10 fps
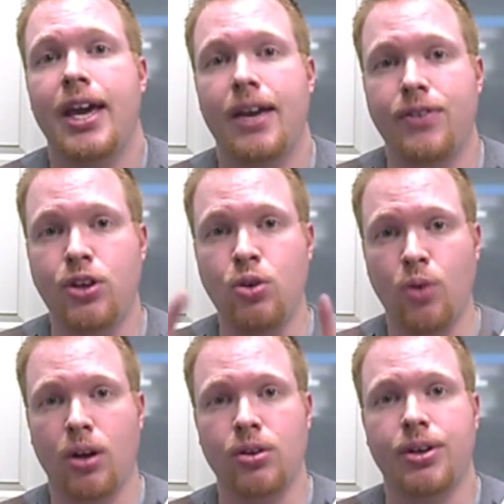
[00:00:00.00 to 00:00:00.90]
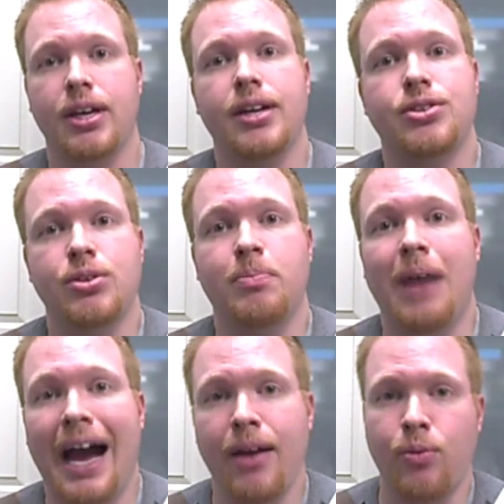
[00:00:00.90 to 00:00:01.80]
If you are looking to
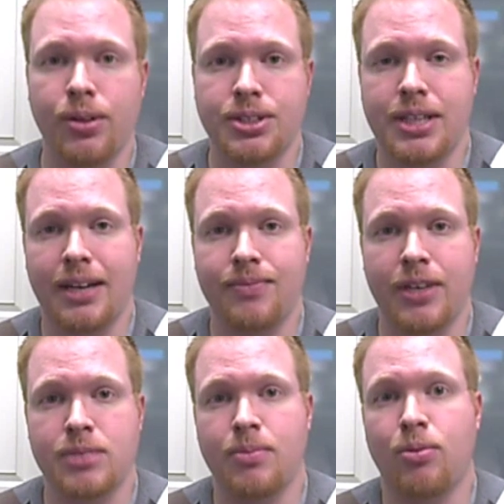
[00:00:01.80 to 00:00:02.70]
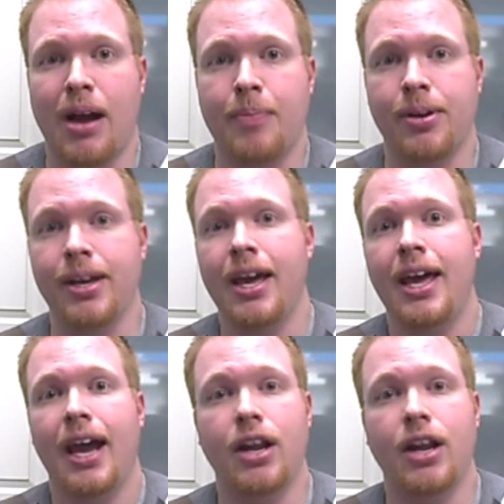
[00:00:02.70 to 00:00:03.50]
buy real estate investment property